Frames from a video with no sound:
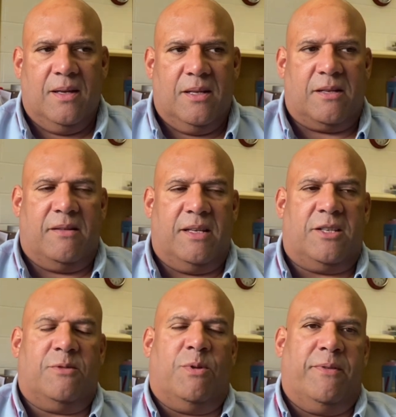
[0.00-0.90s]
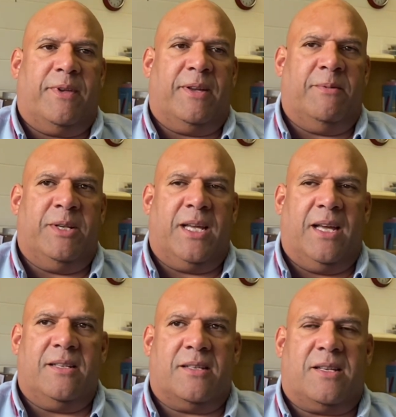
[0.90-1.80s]
So this is one thing. When he
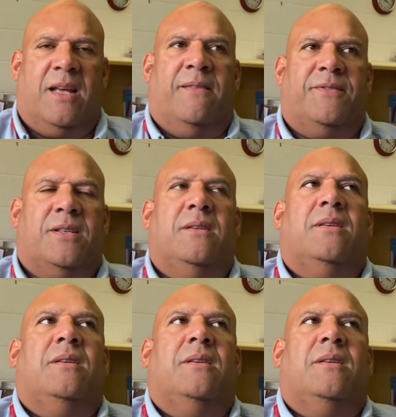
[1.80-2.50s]
came to staffs,